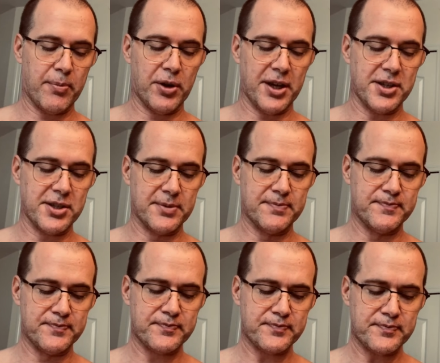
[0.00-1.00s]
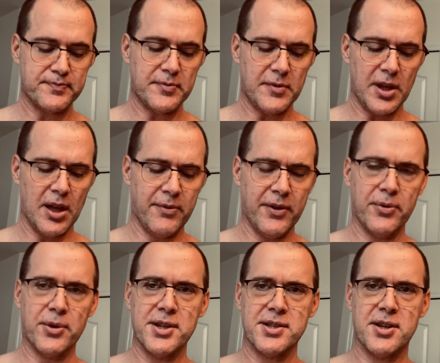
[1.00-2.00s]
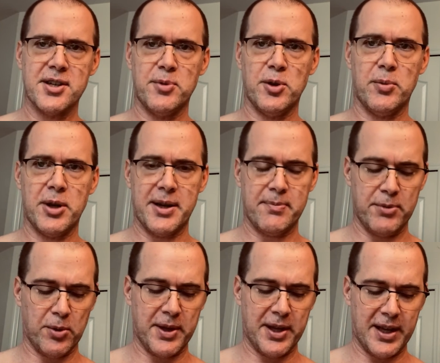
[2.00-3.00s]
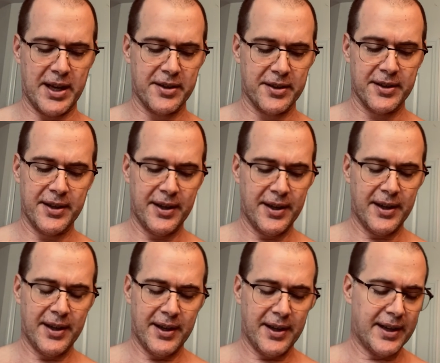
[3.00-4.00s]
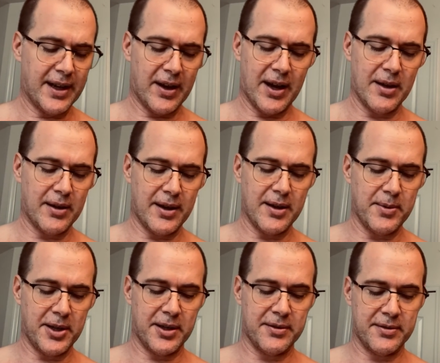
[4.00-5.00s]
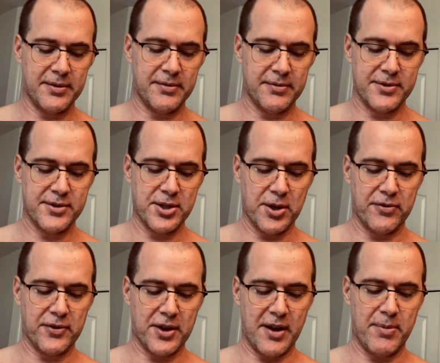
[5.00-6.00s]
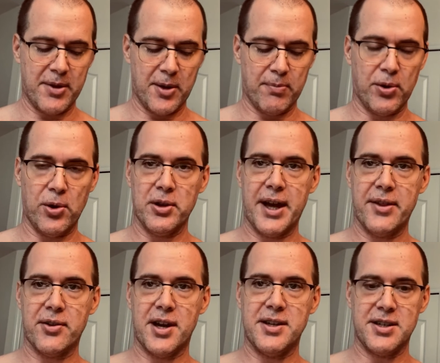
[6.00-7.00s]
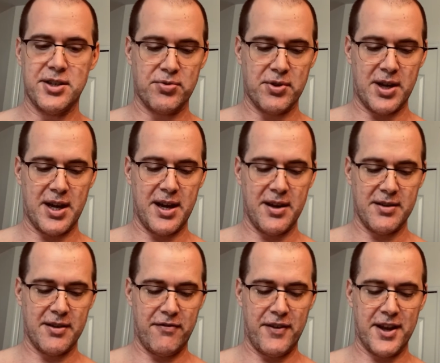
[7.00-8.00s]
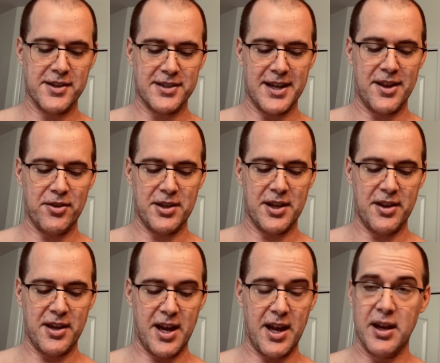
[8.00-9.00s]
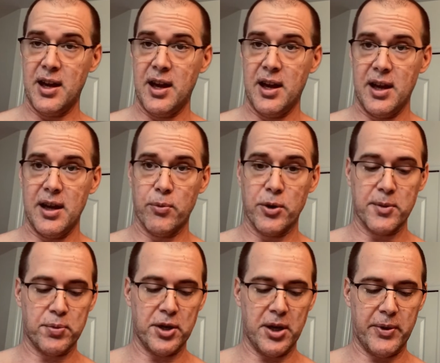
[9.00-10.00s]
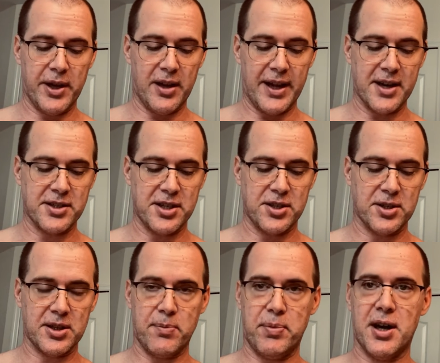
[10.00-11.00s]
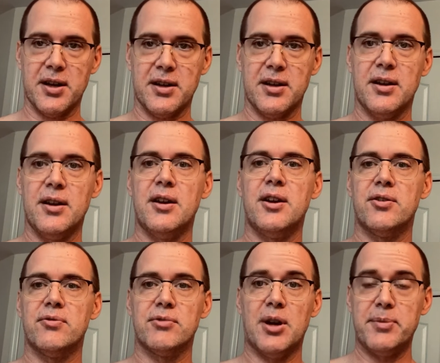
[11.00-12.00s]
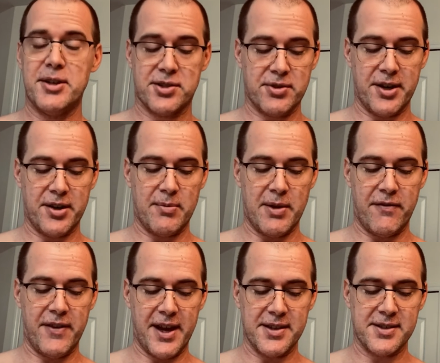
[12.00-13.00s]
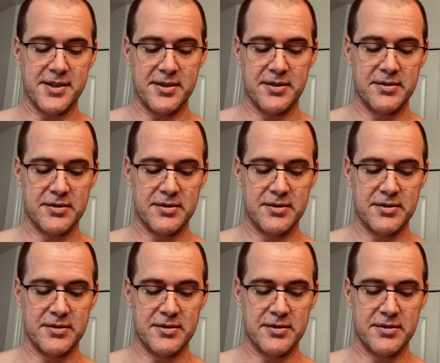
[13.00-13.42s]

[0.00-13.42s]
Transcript: brush before I start to build my, build my lather. Now I'm, I'm a, so far I've been a bowl lather. I did try a face lather the other day and it worked pretty well. I actually took the puck, rubbed it straight on my face